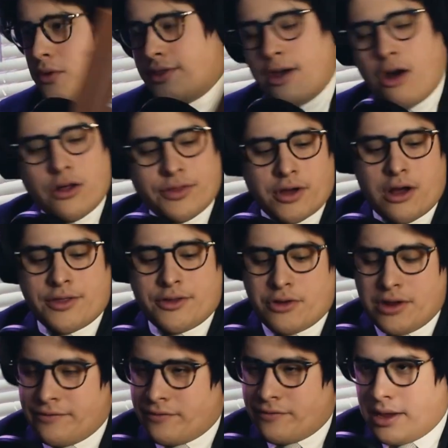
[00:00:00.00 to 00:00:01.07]
with all the other
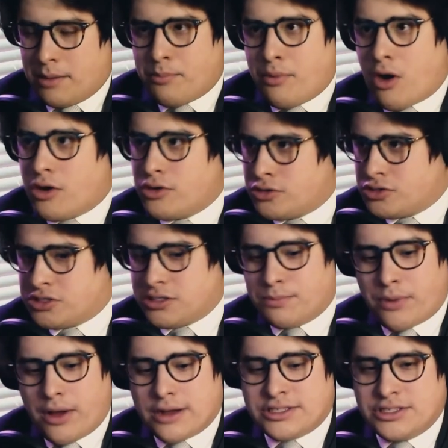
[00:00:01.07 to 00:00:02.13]
even like
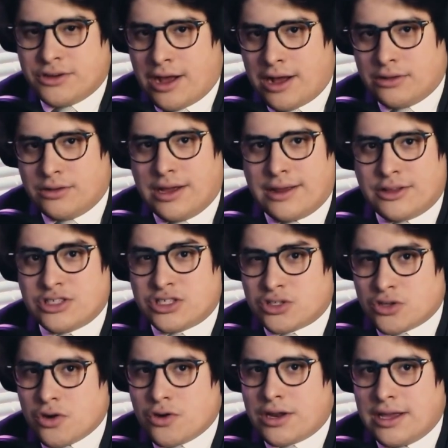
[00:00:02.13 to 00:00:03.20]
partnership box, you know how like
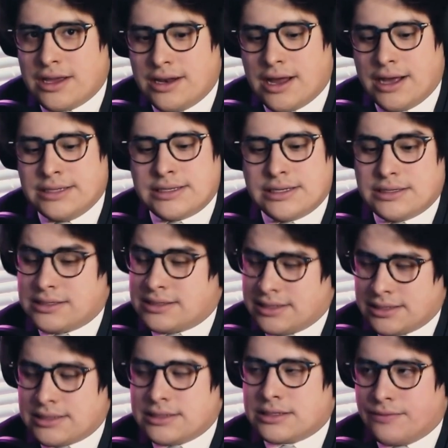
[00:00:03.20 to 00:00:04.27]
sturdy and nice it is.
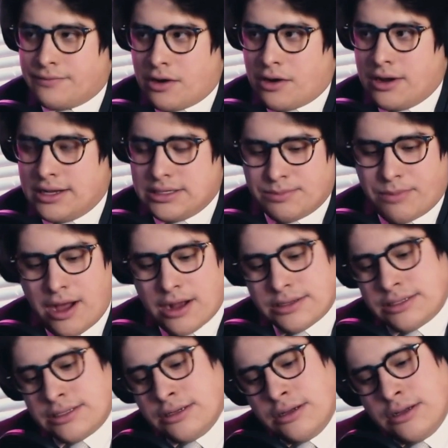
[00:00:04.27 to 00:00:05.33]
This is a very nice
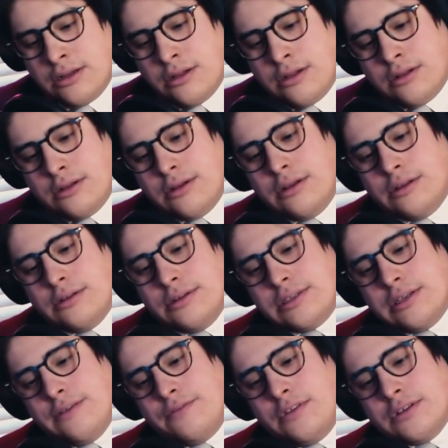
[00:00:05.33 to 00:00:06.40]
box. And let's
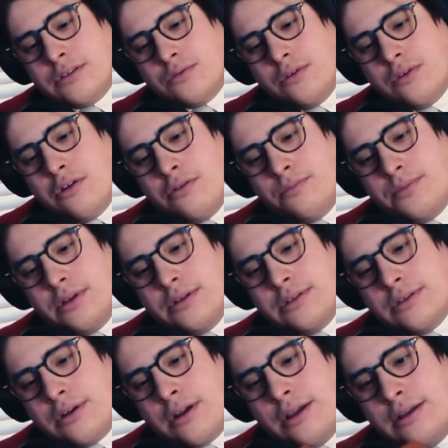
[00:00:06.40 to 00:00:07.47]
see if this one
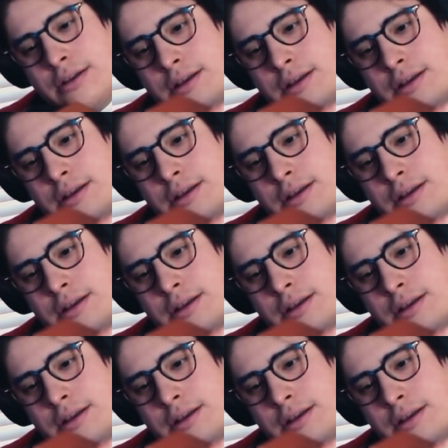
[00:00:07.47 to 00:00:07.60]
opens. Okay.